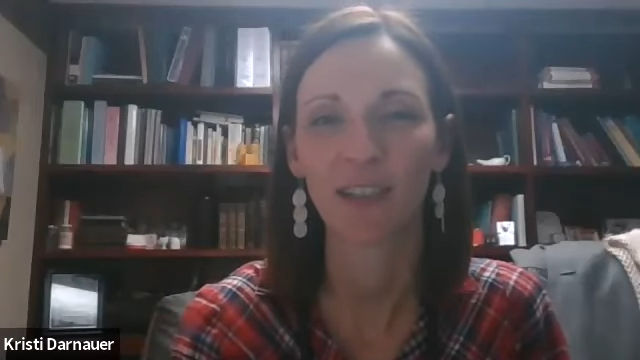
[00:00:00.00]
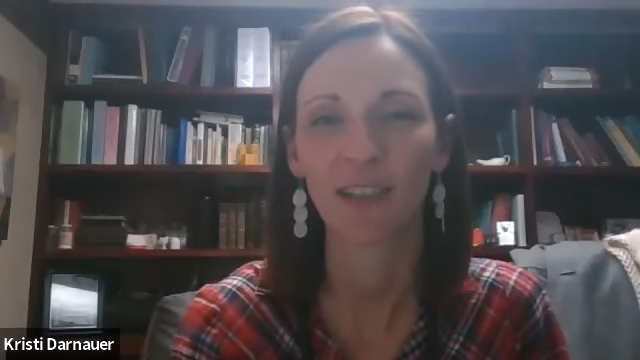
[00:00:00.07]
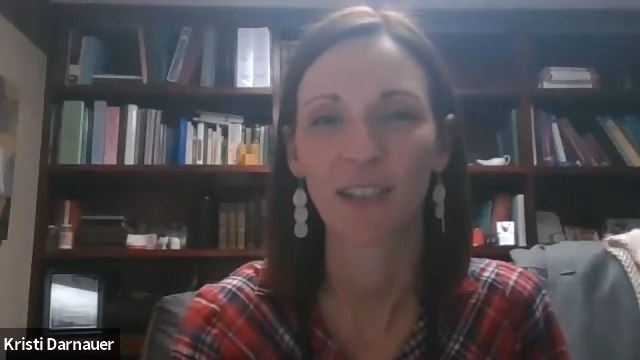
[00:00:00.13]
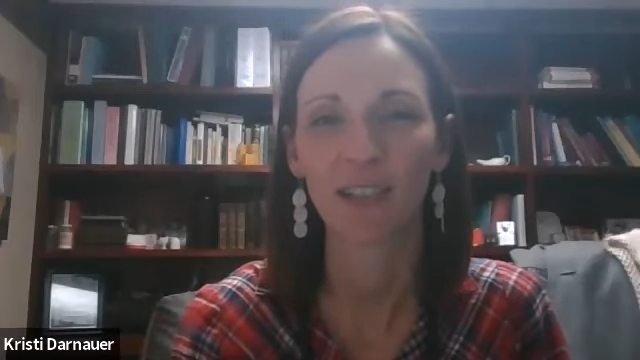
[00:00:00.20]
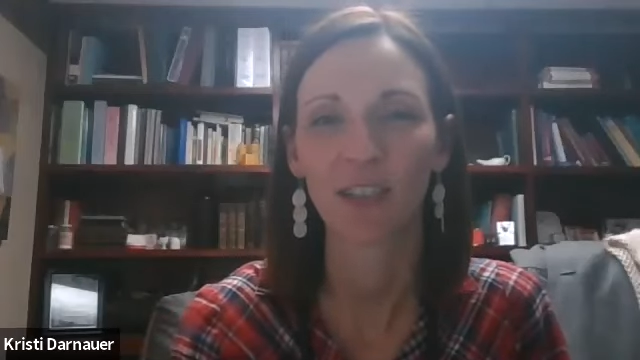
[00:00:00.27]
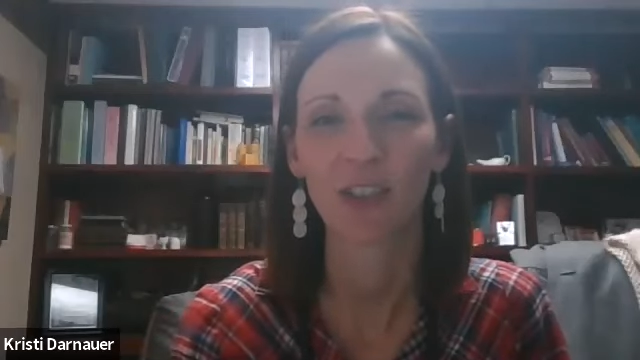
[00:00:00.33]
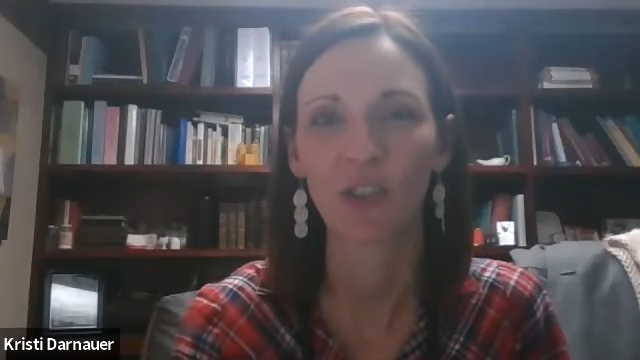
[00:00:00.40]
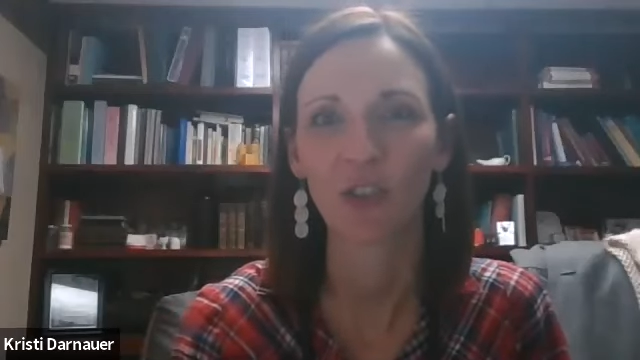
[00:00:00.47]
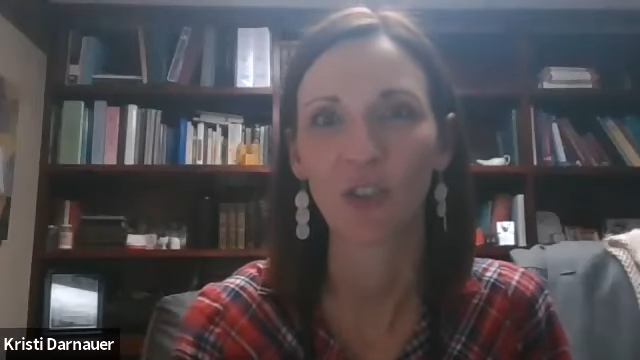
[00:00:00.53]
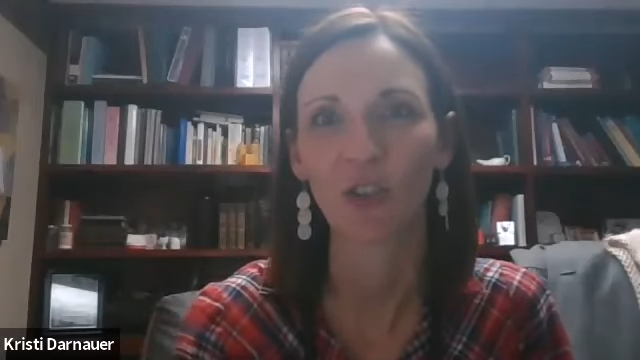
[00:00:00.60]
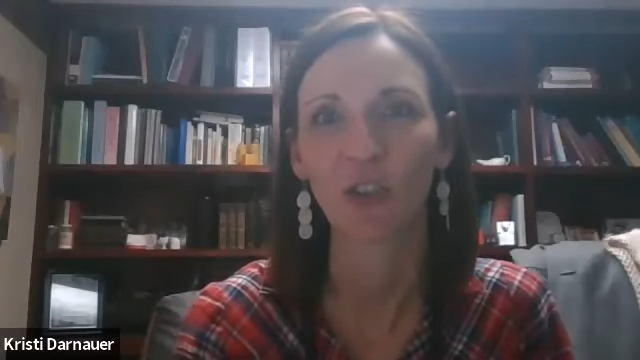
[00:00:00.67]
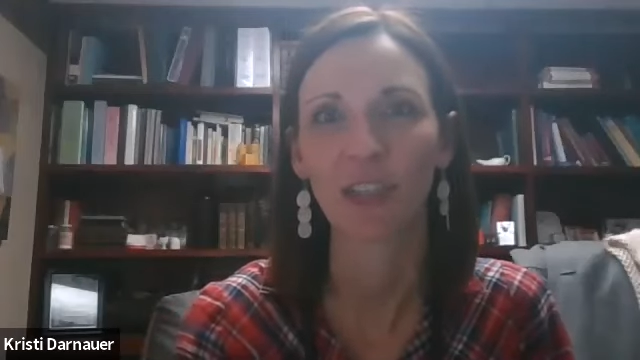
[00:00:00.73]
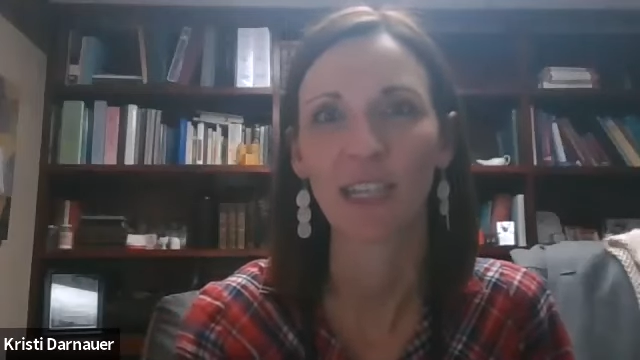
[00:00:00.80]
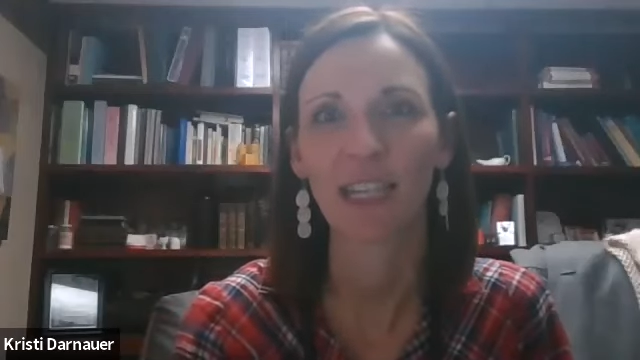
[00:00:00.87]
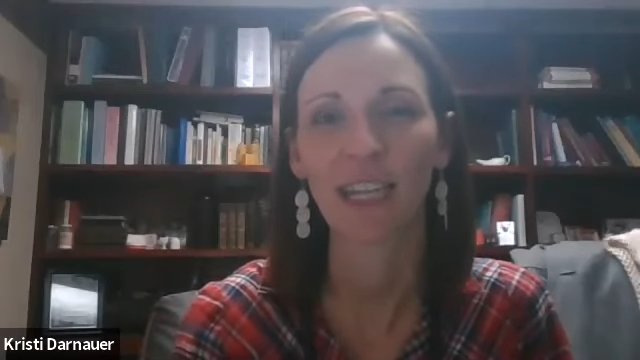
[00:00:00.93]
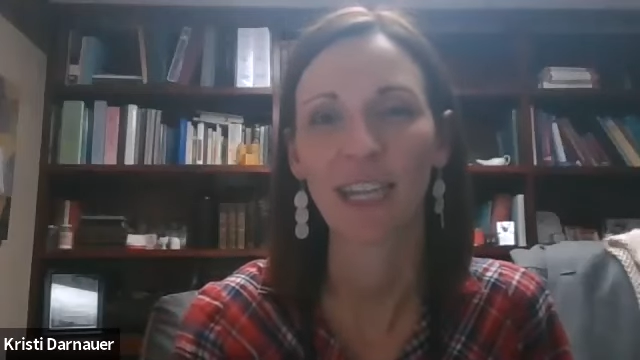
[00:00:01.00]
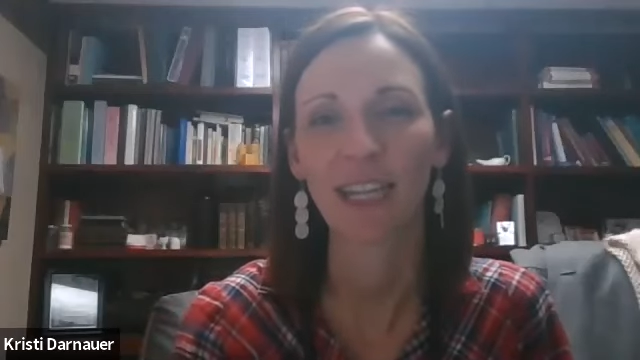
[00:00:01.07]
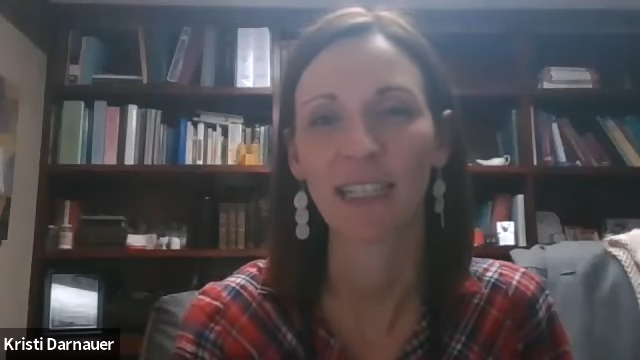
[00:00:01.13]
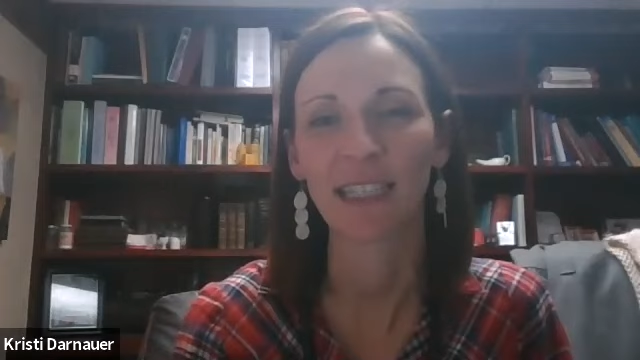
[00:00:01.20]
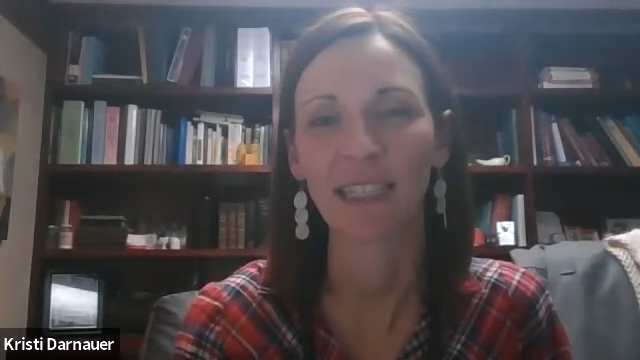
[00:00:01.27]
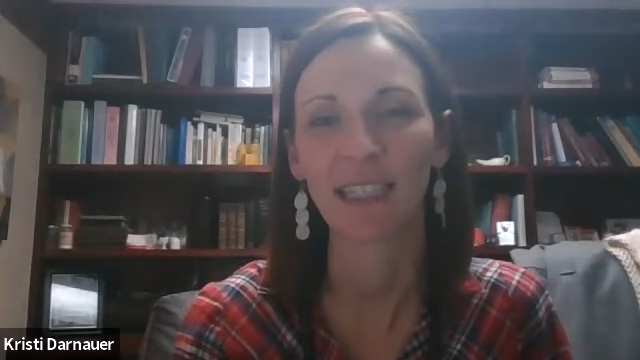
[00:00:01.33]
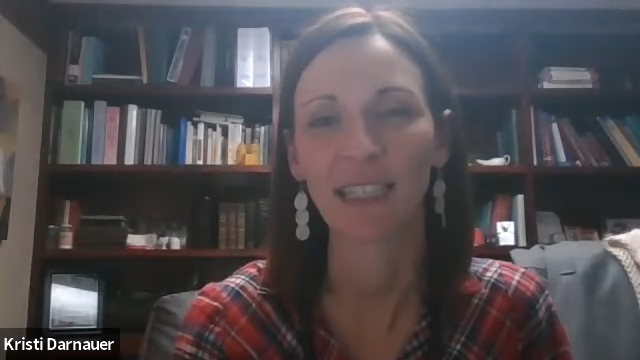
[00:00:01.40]
in Sterling,
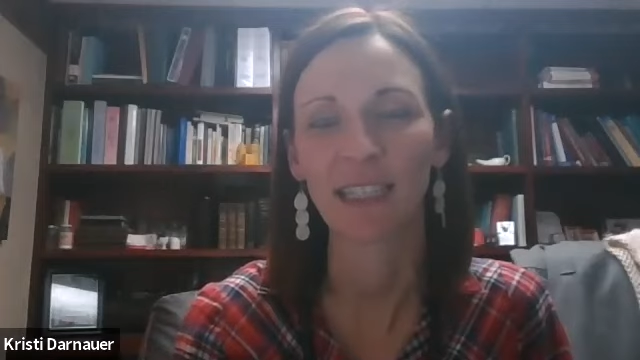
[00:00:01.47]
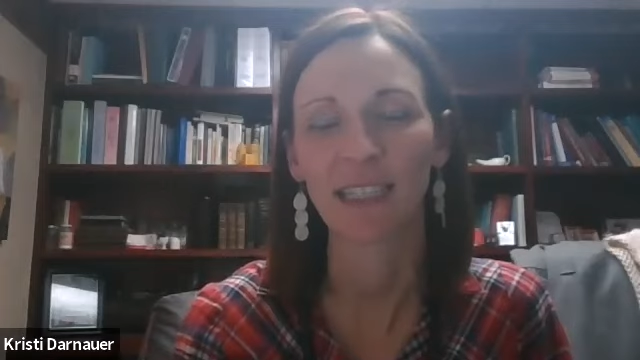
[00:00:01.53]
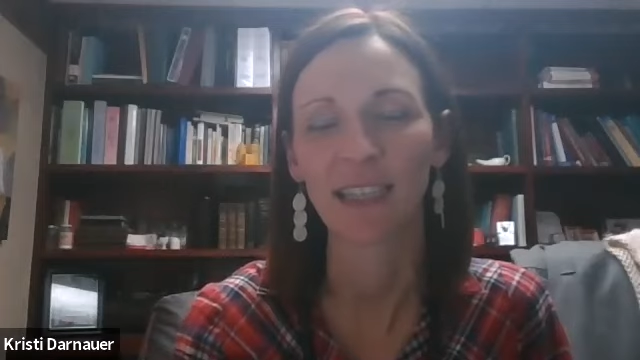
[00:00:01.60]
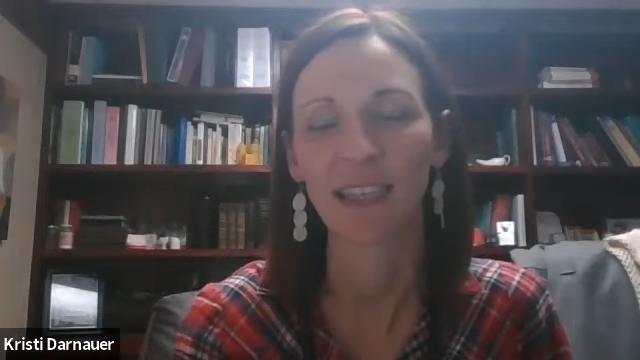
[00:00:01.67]
Kansas,